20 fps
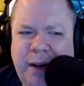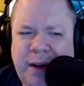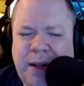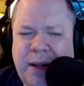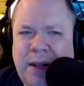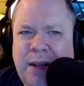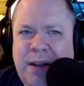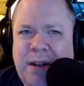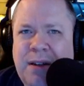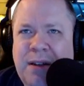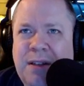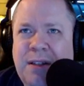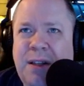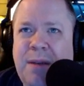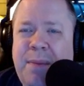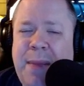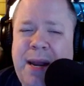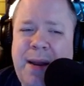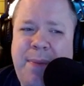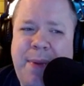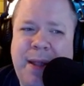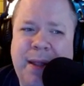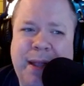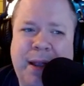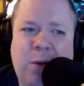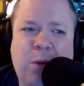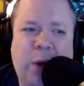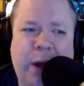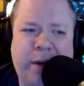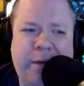Yeah, that might have been
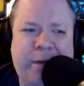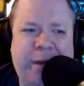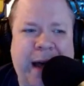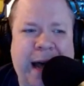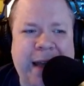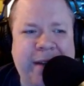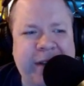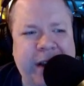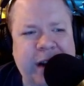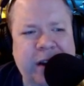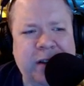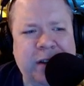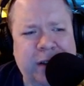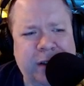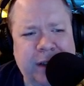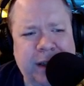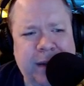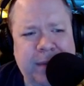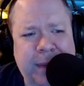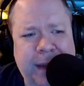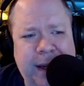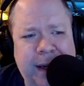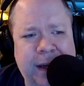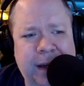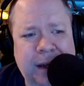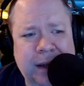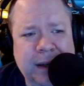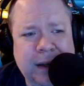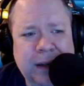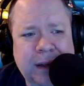like what five years or
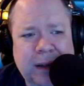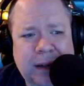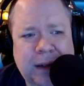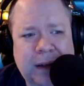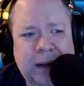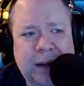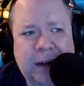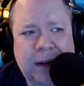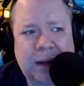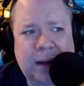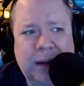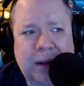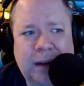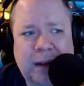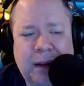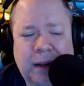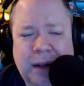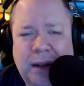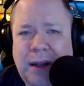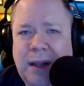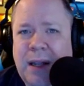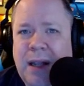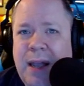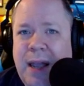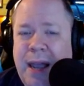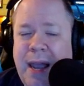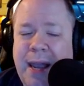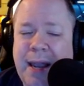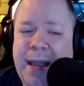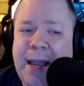something. Yeah.
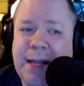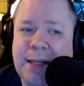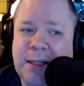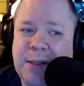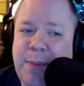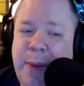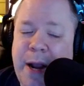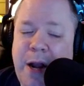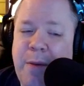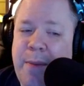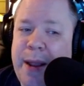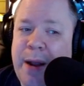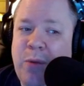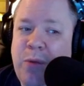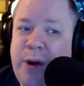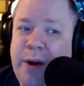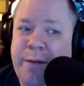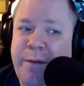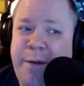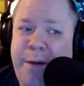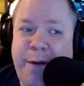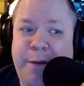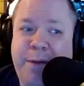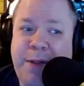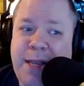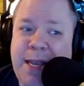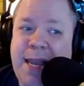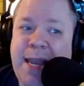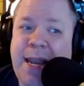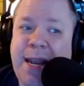Again, Spider Man, we're at
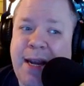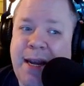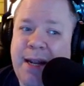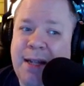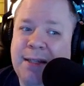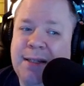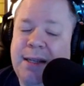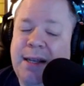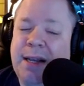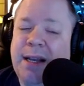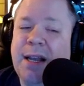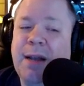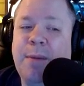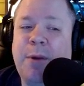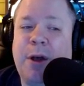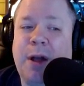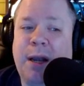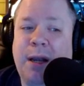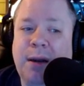fifteen. It's like, come on.